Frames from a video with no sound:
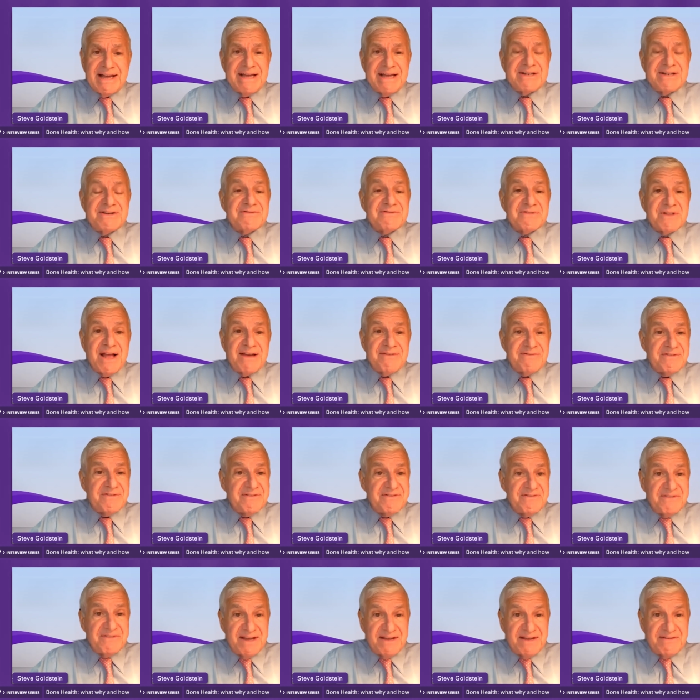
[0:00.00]
end of life
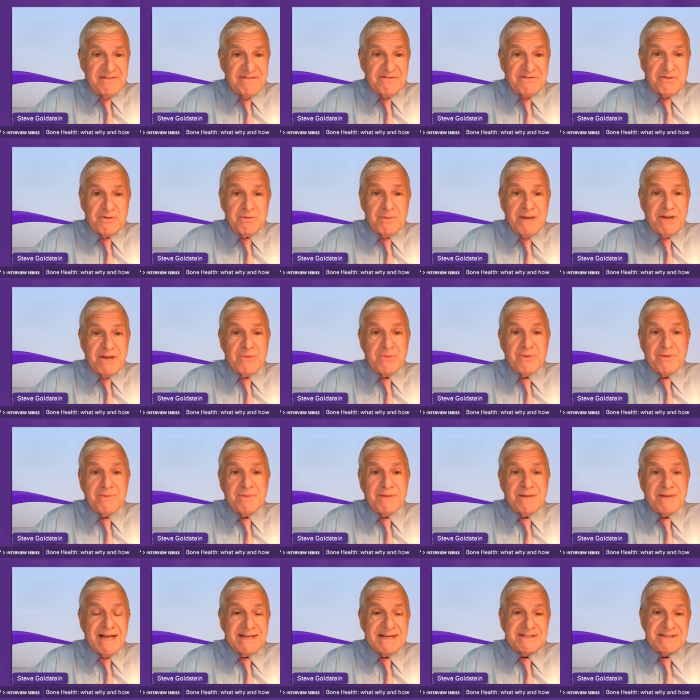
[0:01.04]
event for many
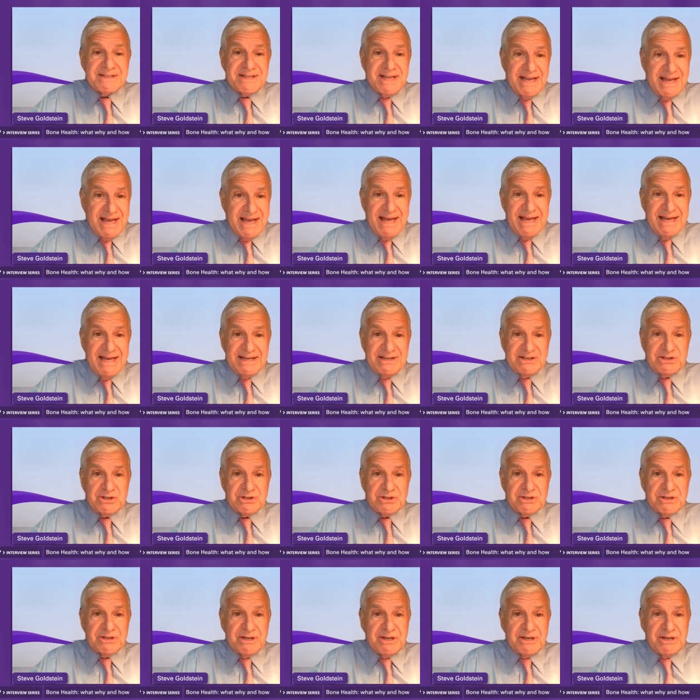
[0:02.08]
women as they age.